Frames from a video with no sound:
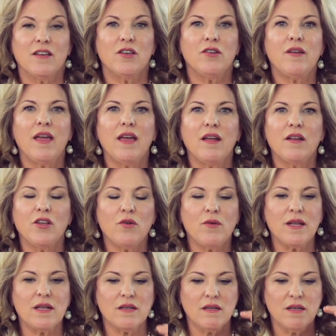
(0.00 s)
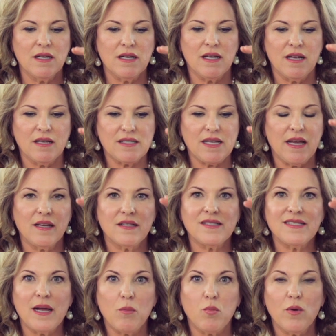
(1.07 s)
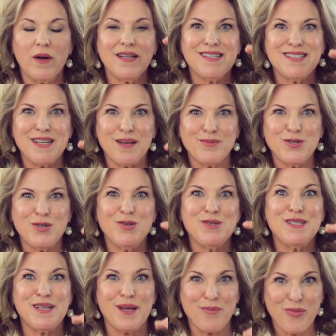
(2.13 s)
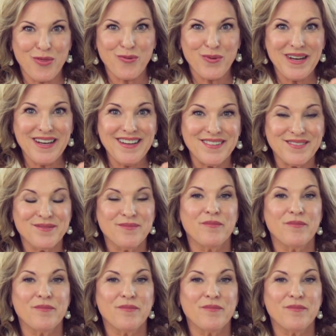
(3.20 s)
You can't, you can say step one, step two, step three.